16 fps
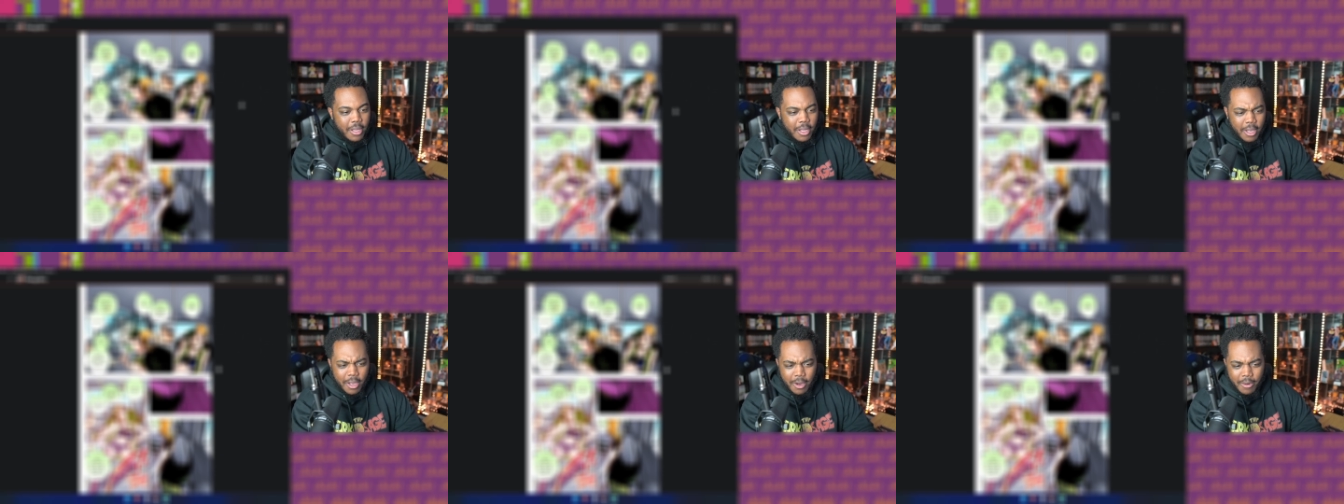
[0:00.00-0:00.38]

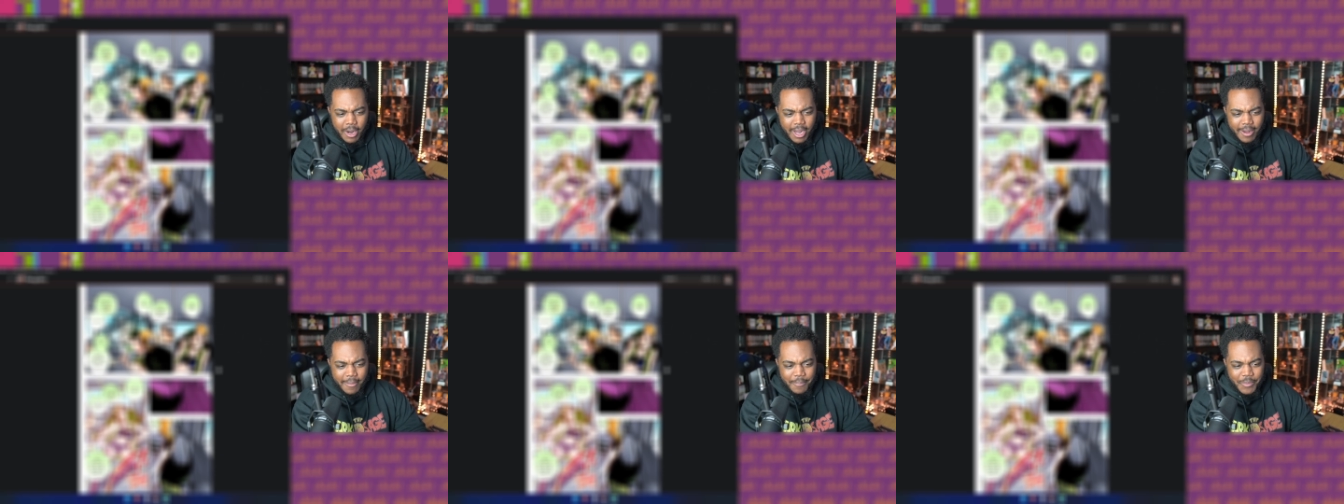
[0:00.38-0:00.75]
All
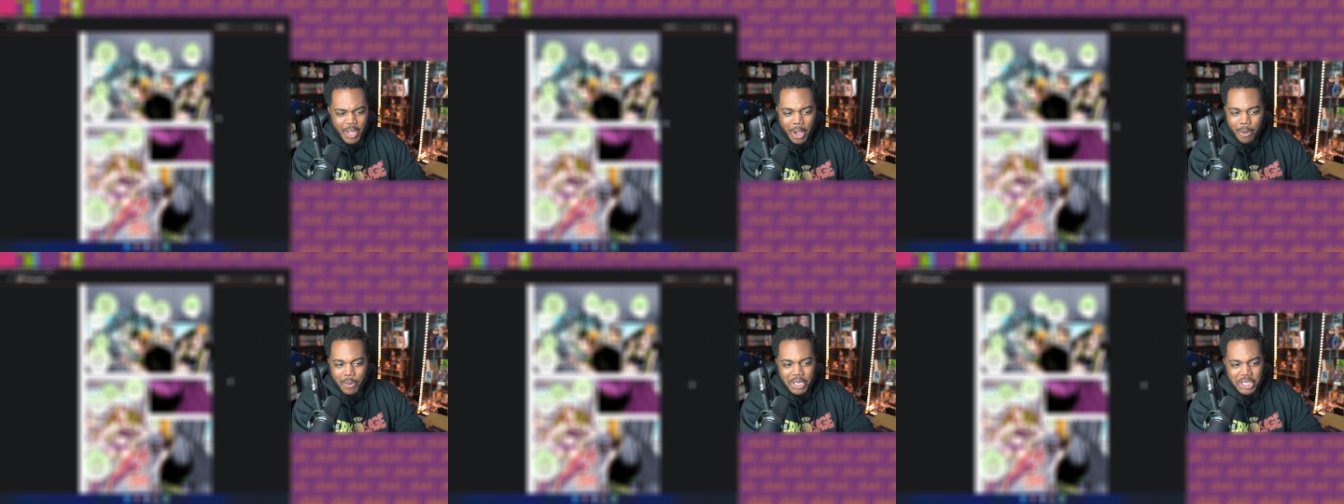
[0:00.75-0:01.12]
right.
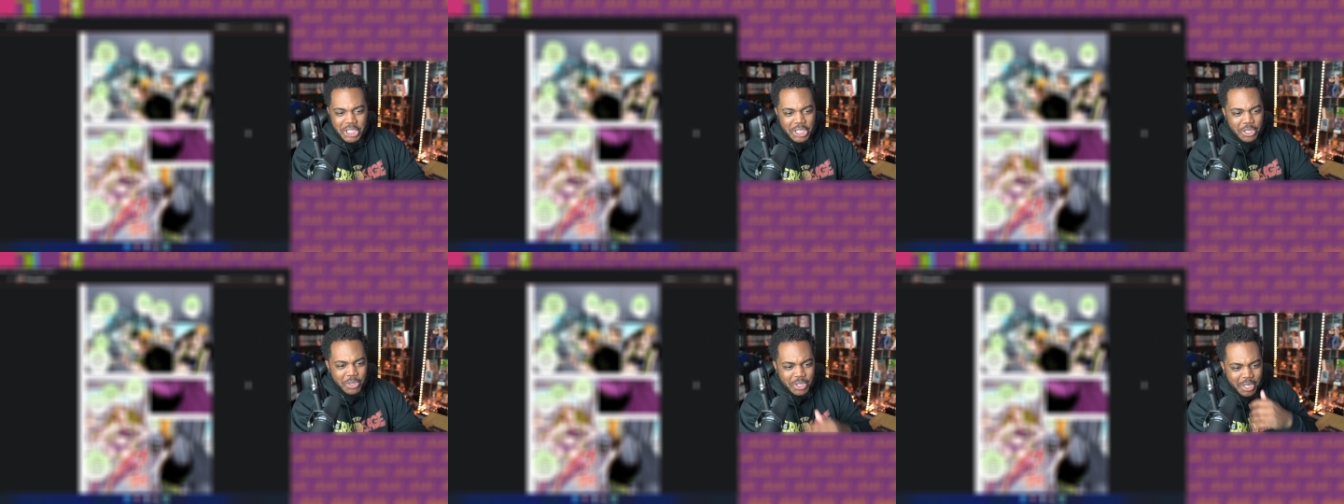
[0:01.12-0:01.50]
Oh, what is
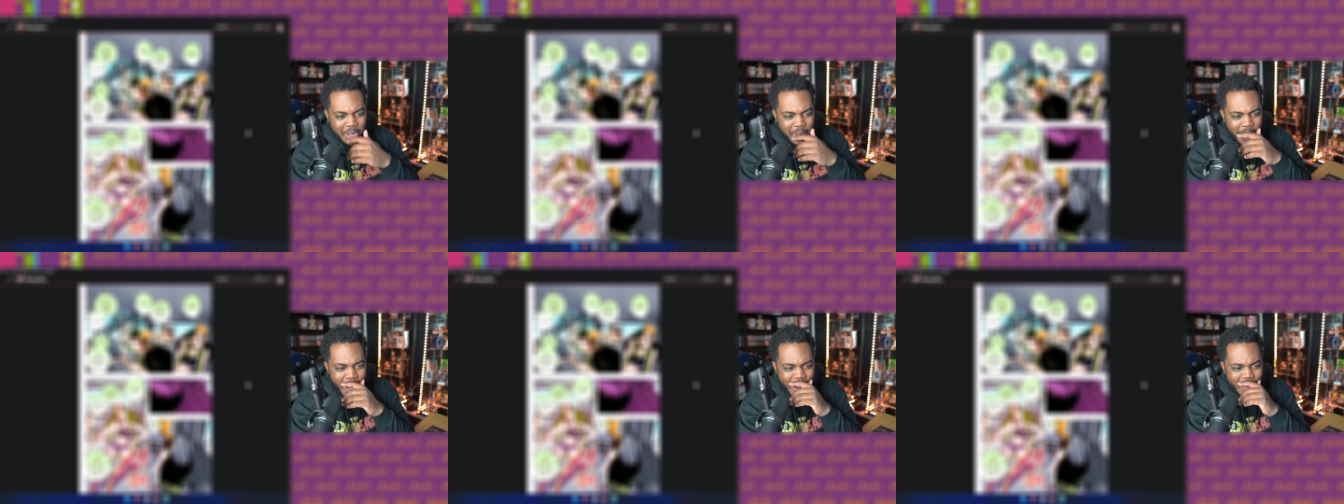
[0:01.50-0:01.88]
she using
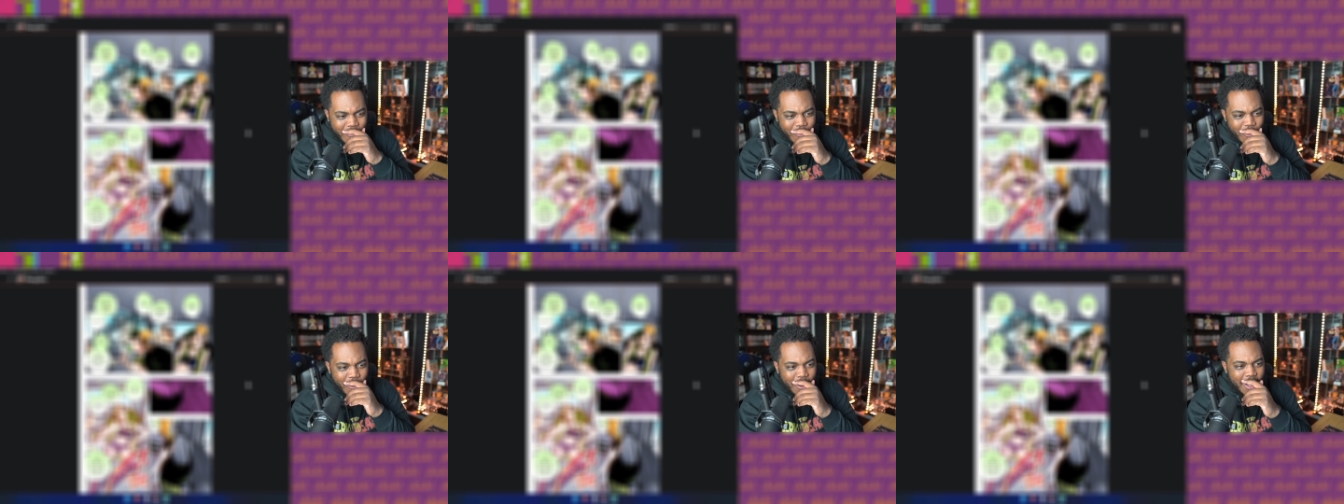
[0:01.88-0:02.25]
her hair
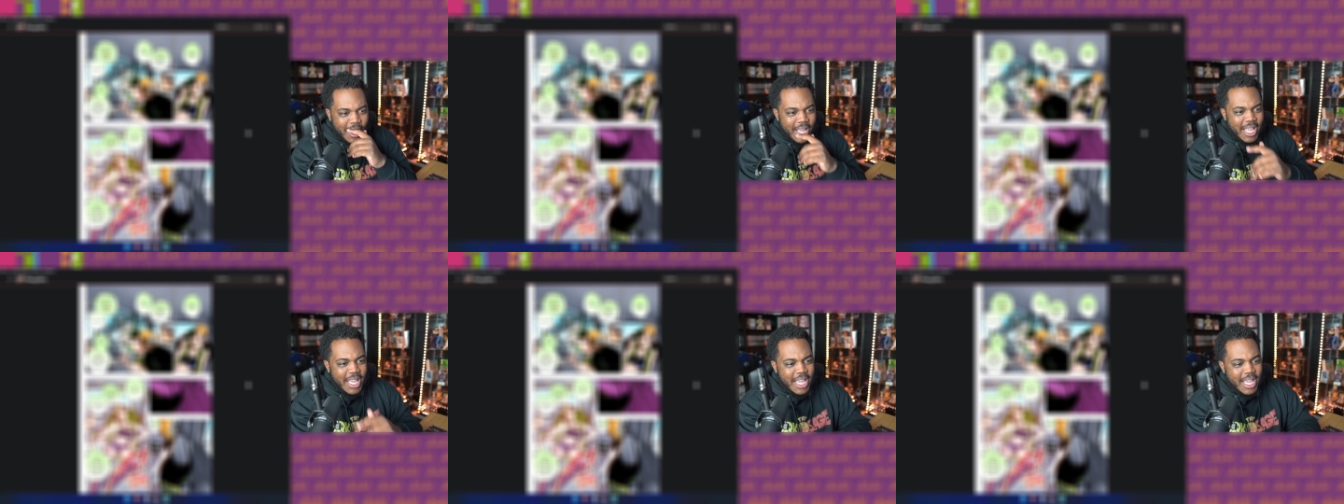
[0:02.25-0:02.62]
for?
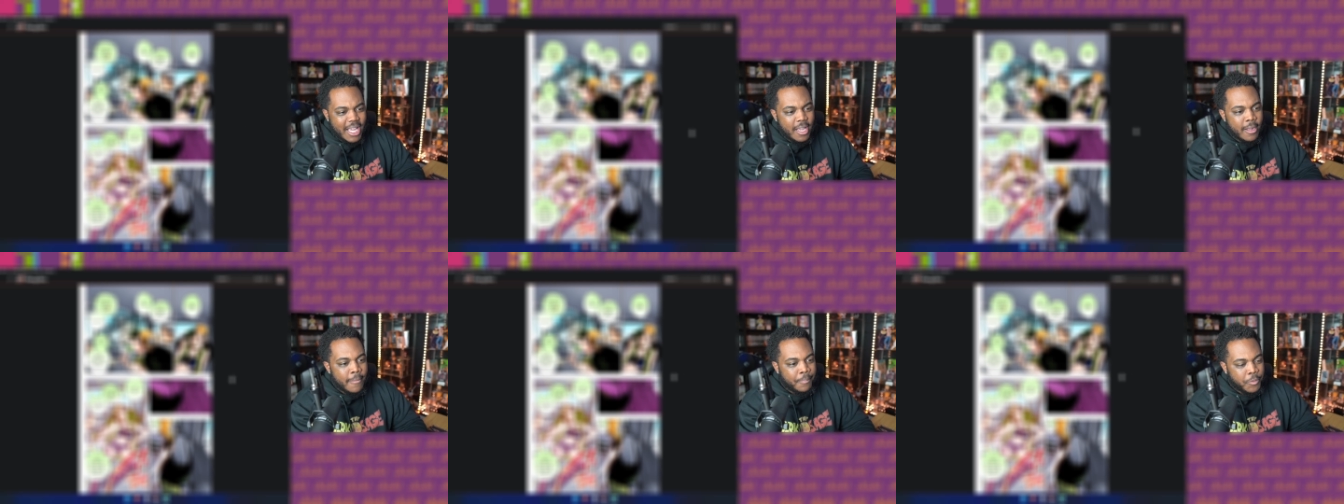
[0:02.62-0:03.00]
Hee
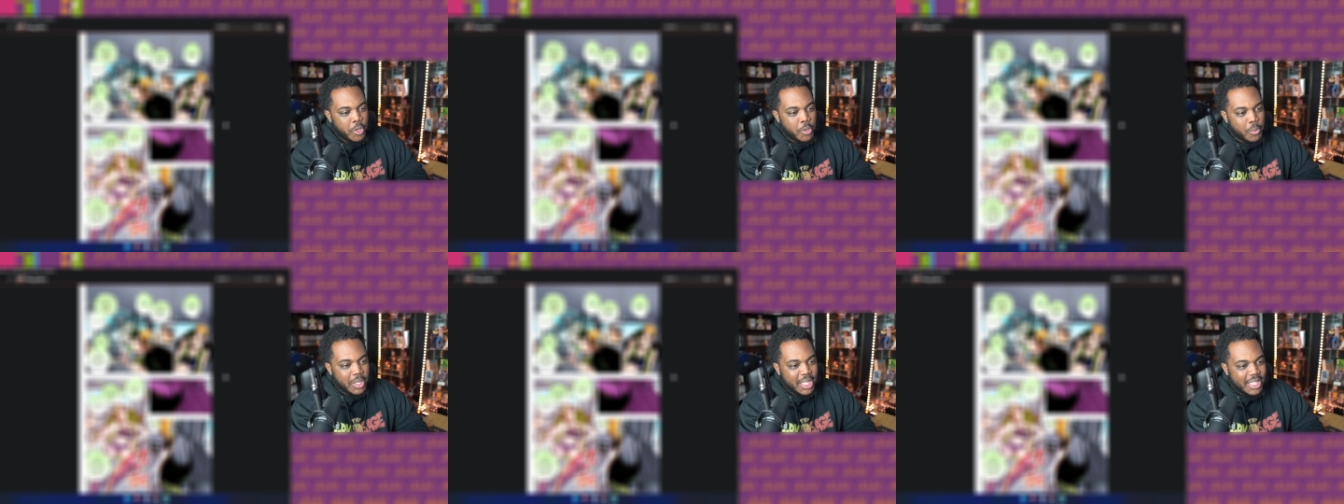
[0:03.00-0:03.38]
hee, you
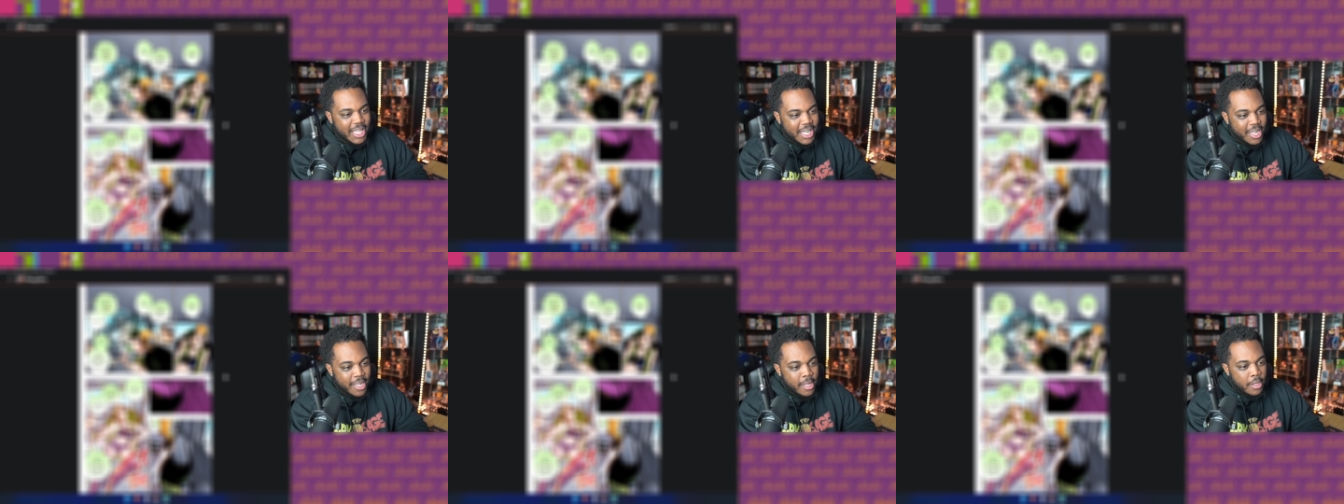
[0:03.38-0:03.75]
really
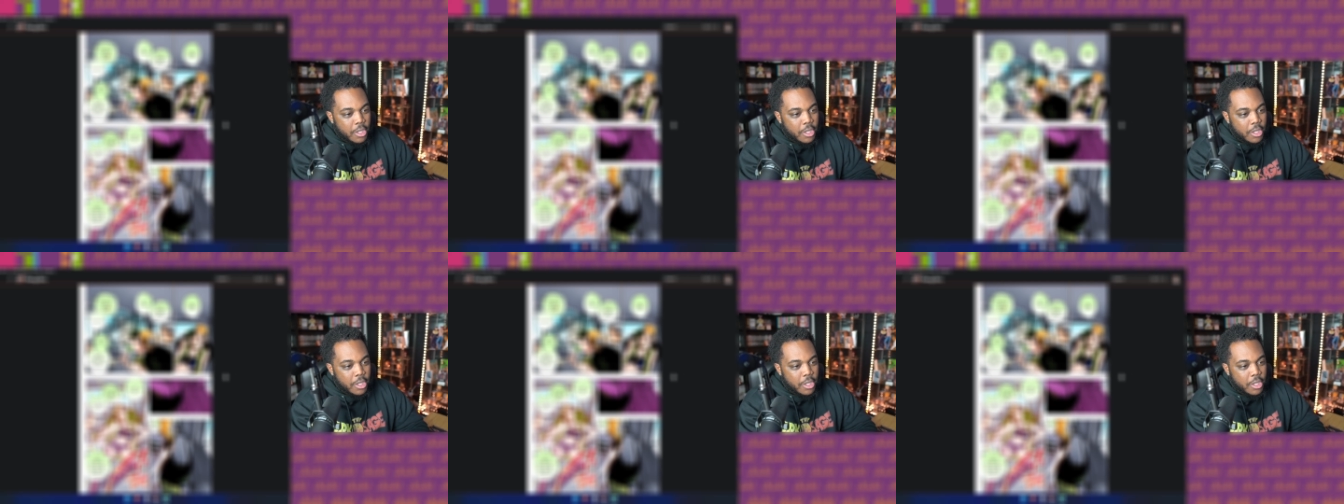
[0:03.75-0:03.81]
did it.